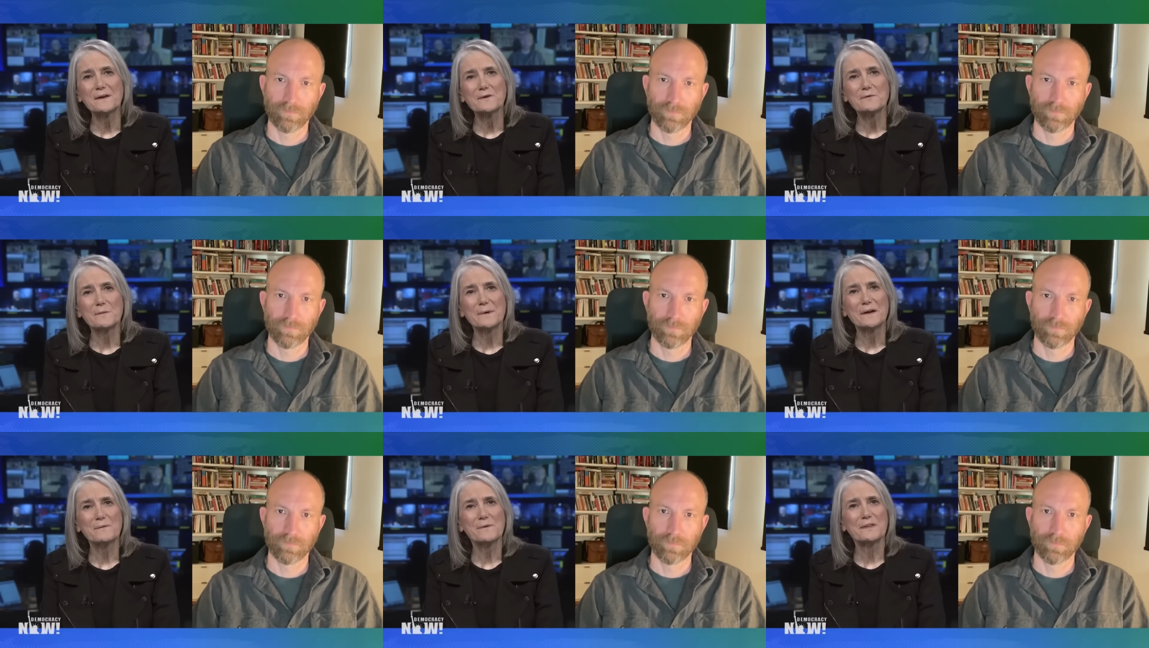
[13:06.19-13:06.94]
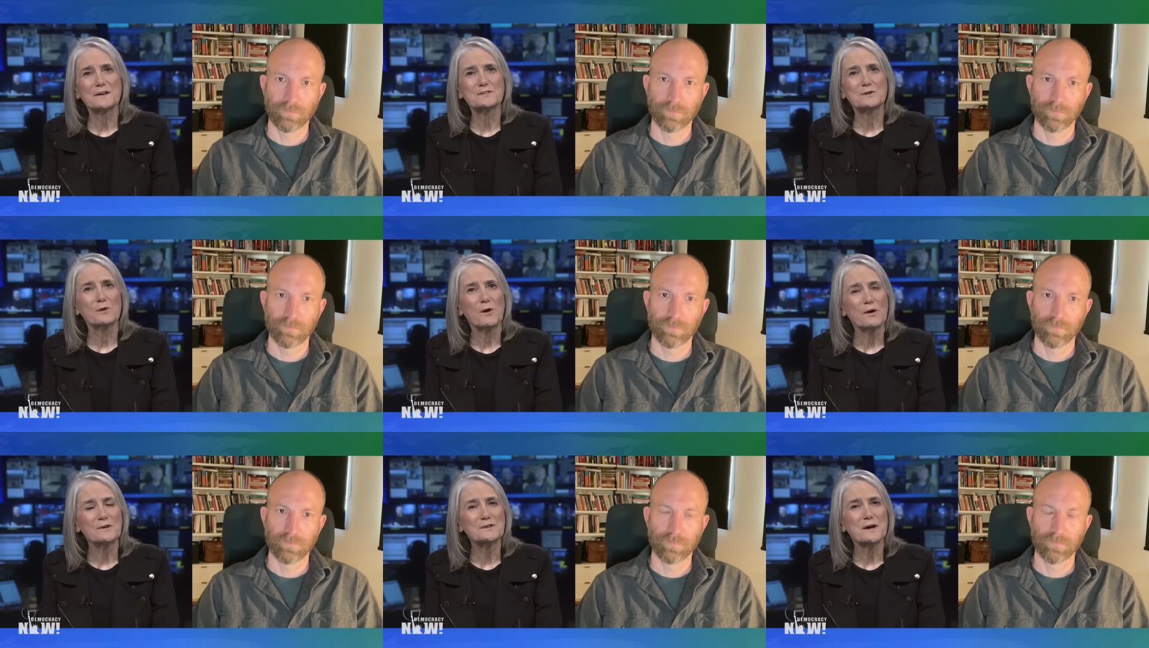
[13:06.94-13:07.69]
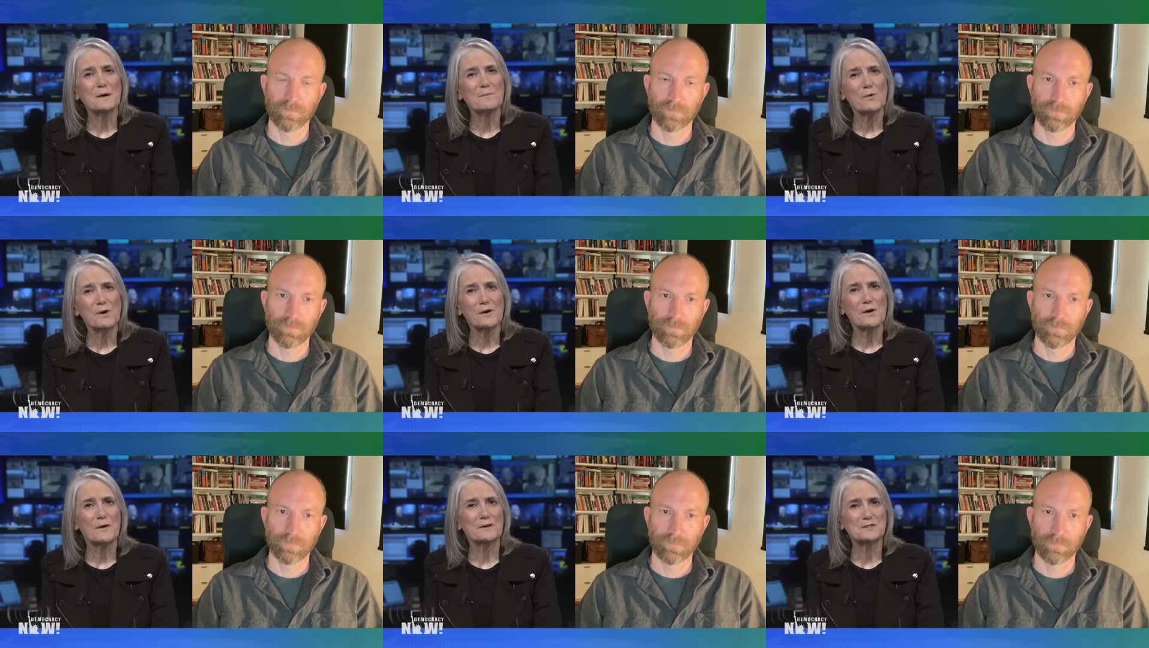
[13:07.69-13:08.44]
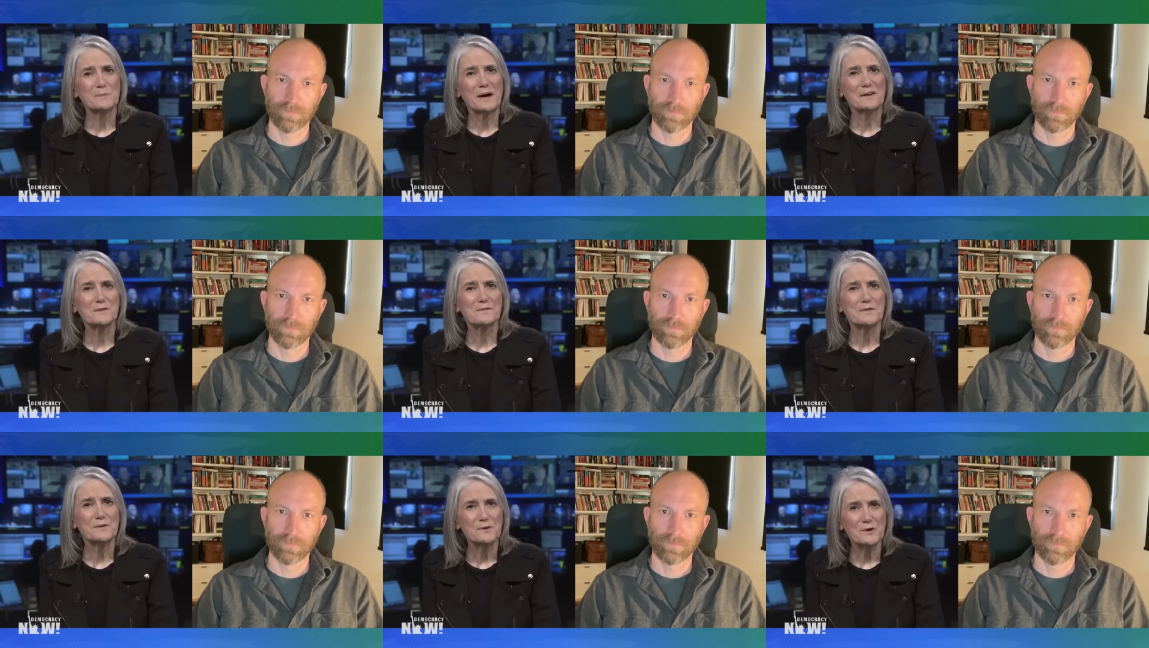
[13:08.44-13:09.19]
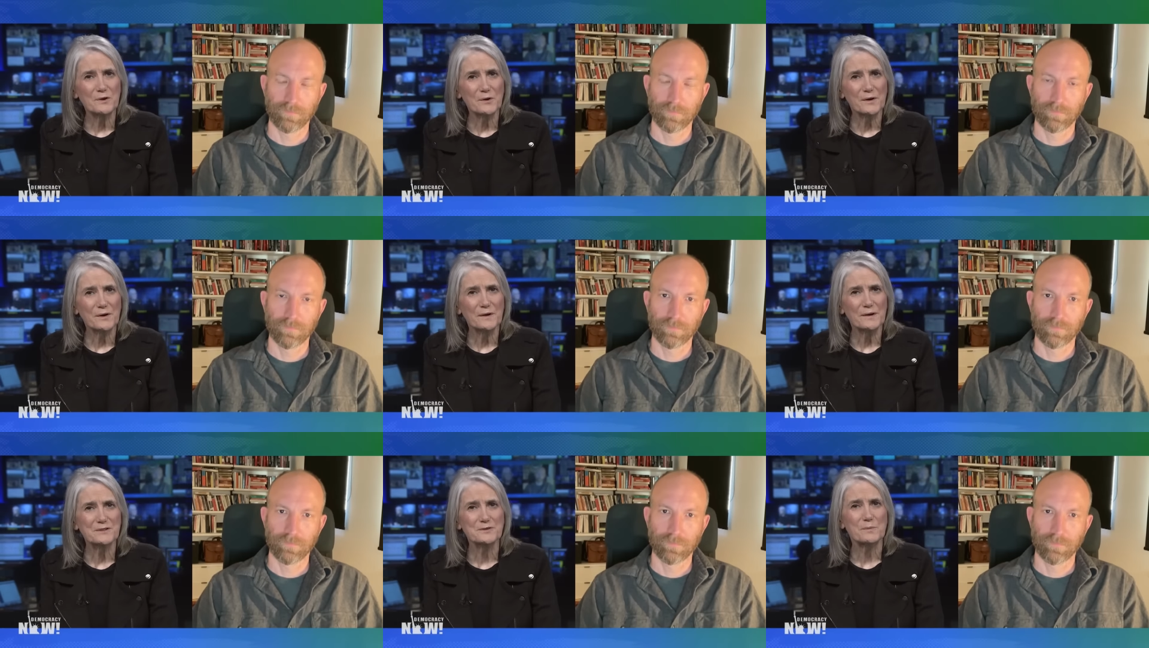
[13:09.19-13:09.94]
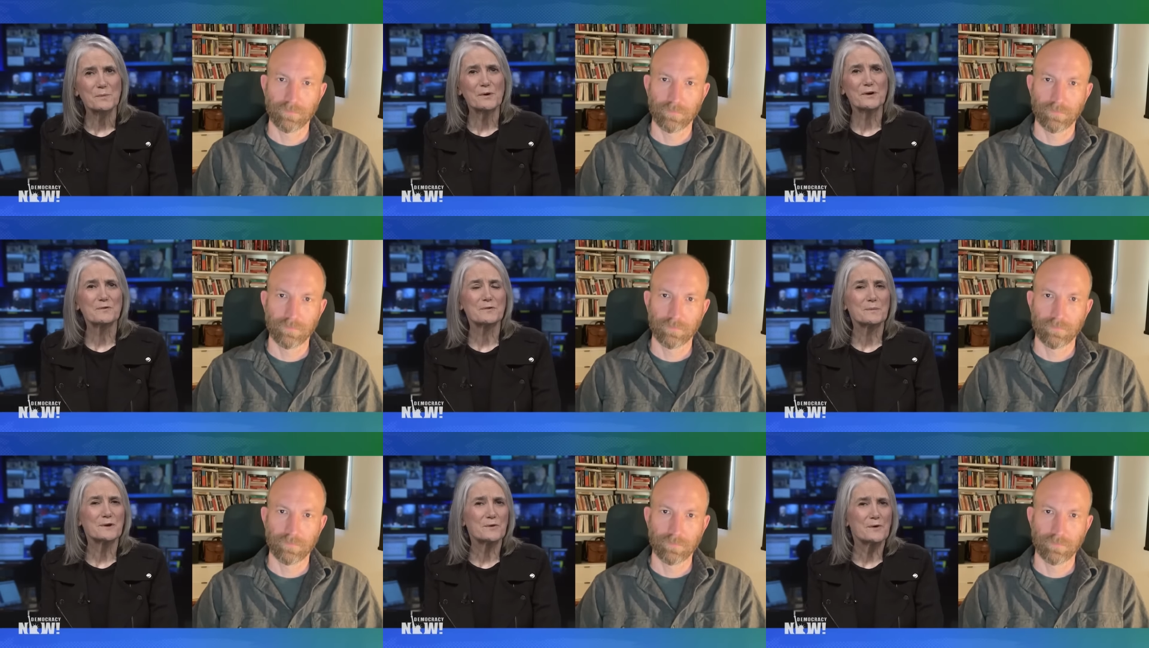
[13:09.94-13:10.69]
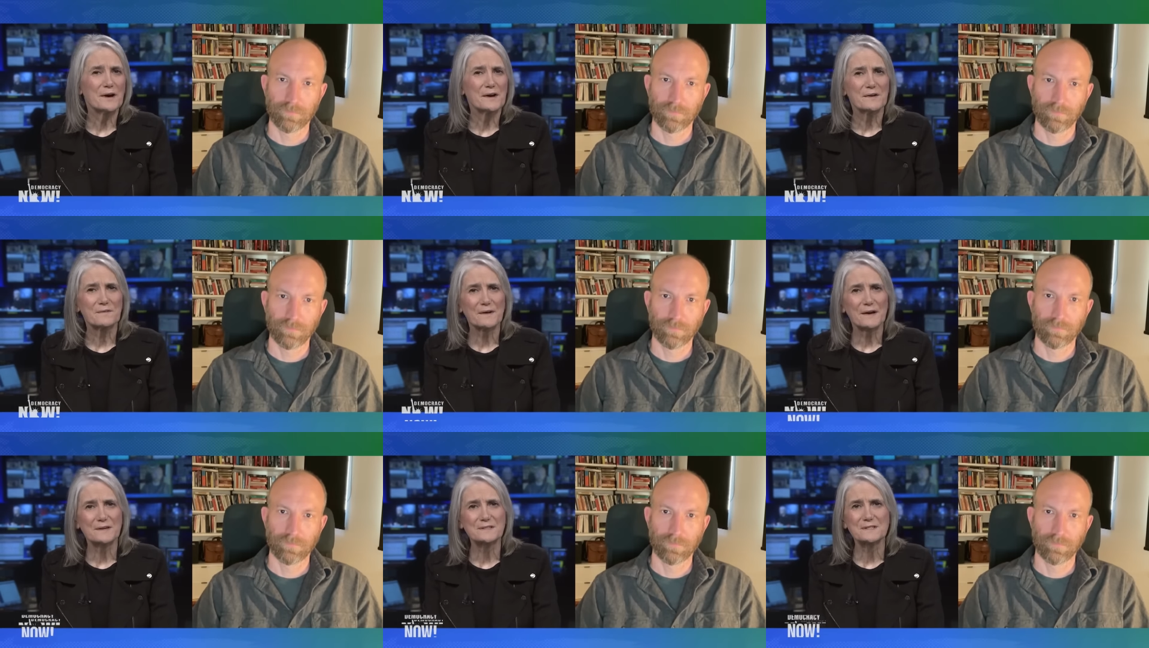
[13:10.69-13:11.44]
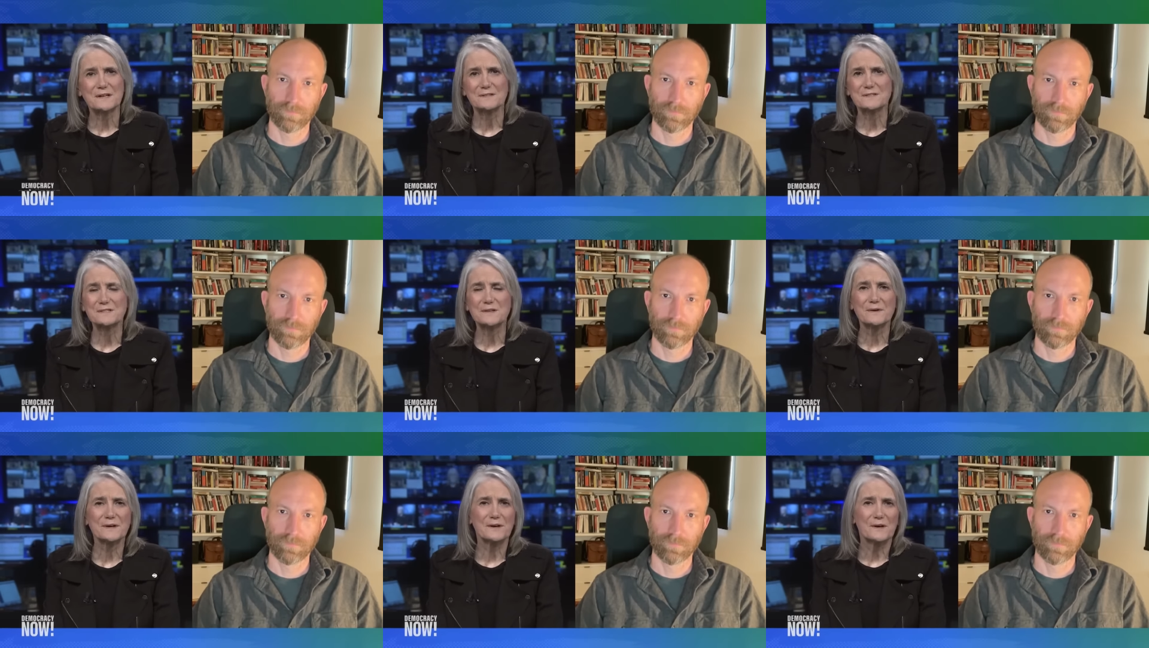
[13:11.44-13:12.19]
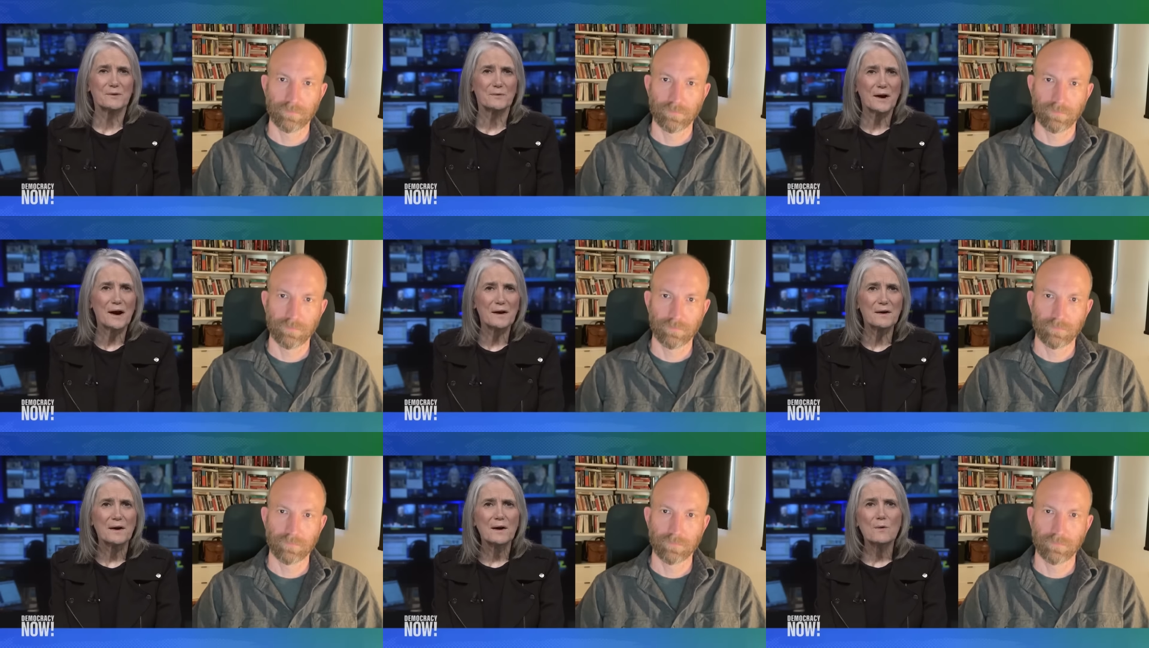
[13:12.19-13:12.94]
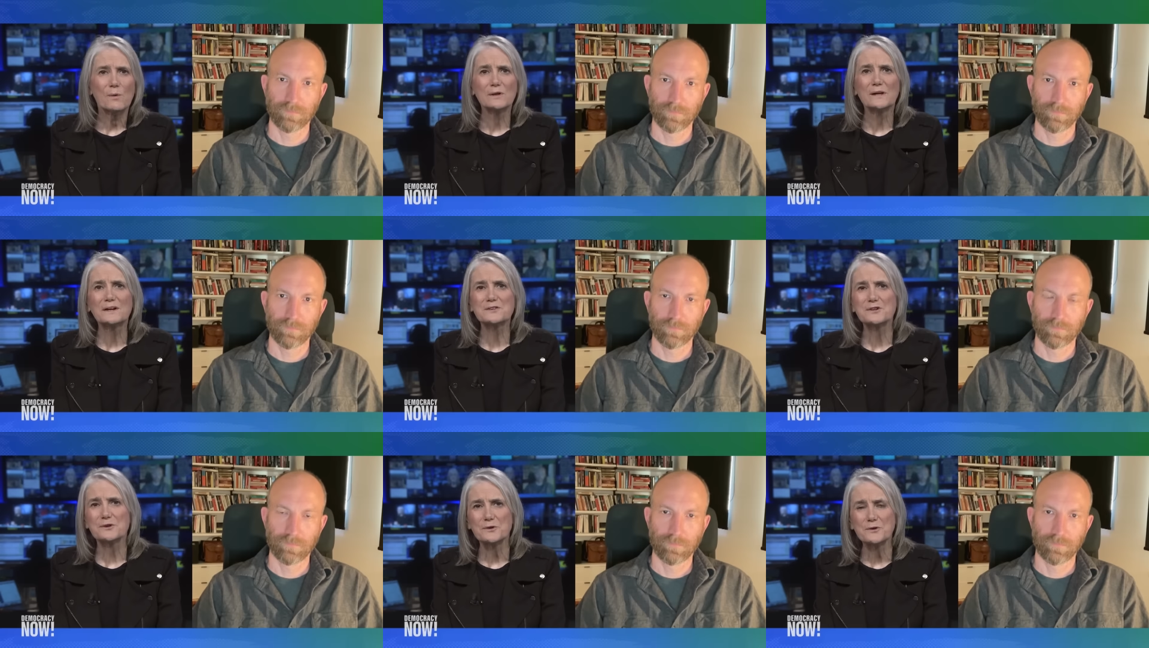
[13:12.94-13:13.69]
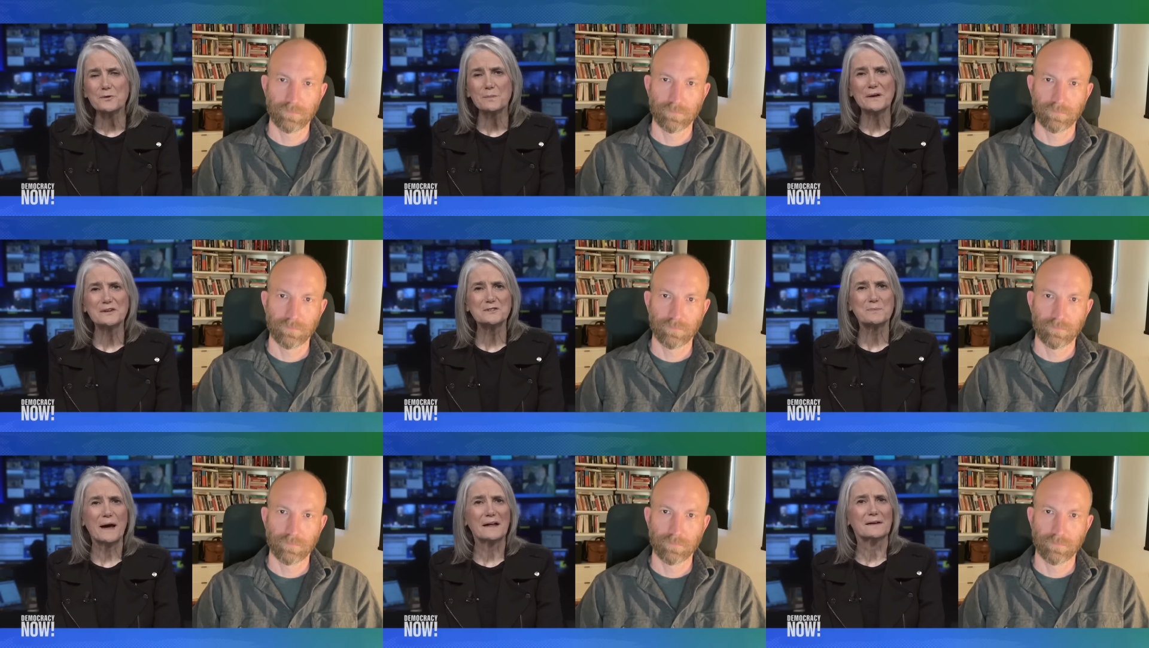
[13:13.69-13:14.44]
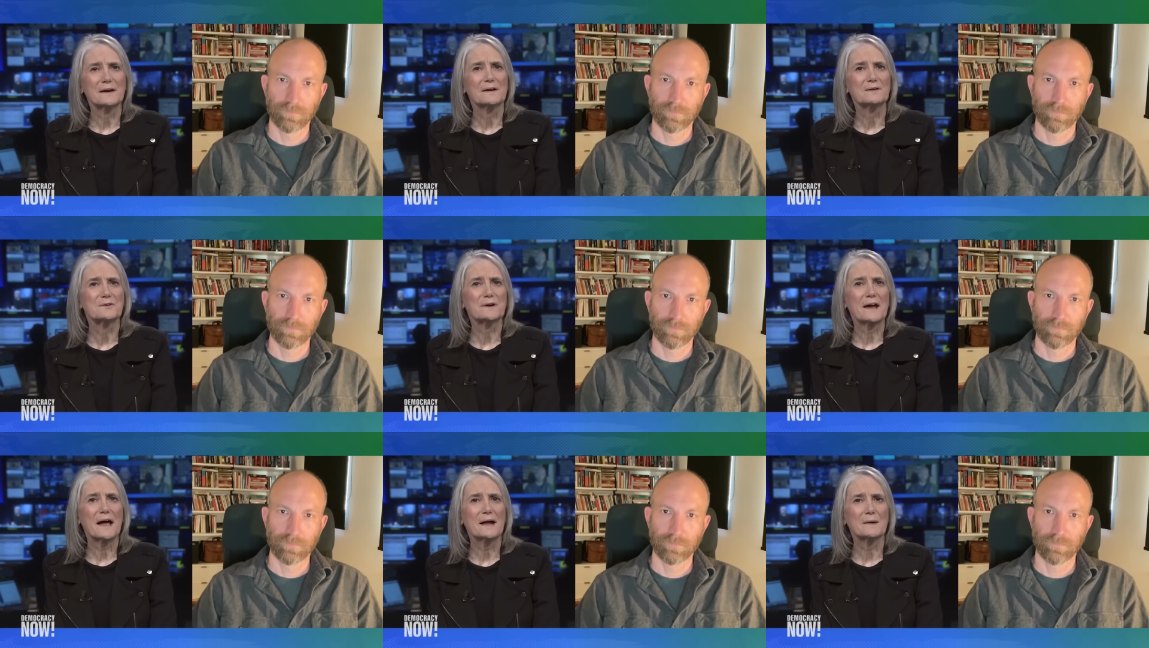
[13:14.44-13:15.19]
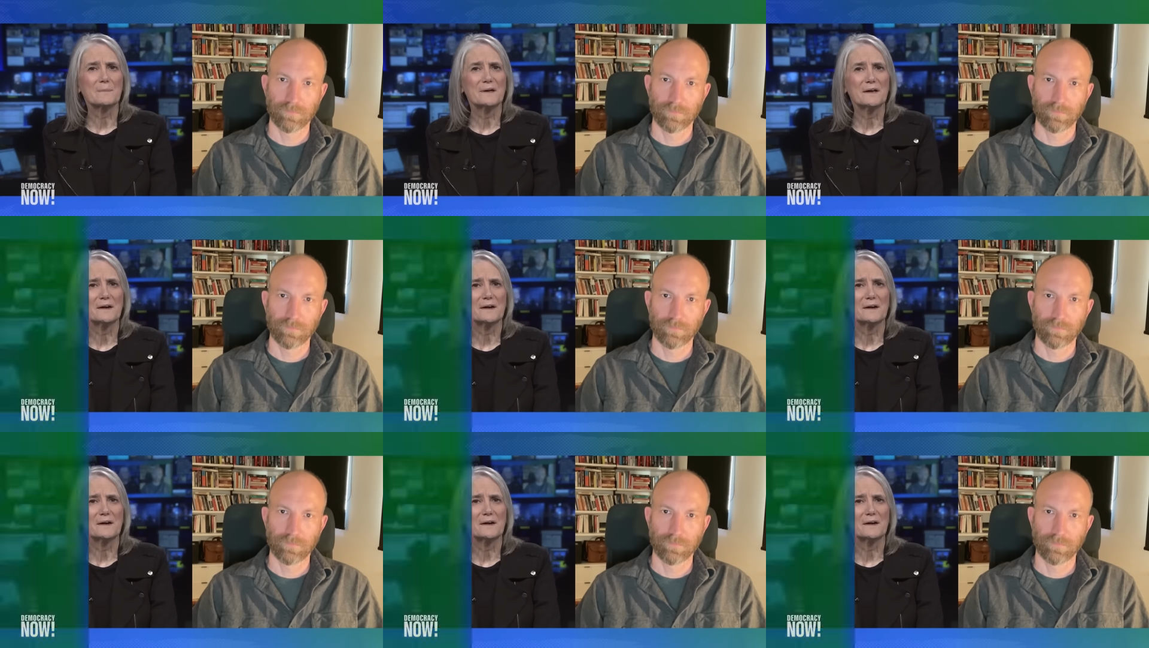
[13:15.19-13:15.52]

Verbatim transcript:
Speaker 1: you for being with us. Longtime war correspondent for The New Yorker, has reported from Ukraine, Afghanistan, Syria, Iraq. We'll link to your new piece, Battling Under a Canopy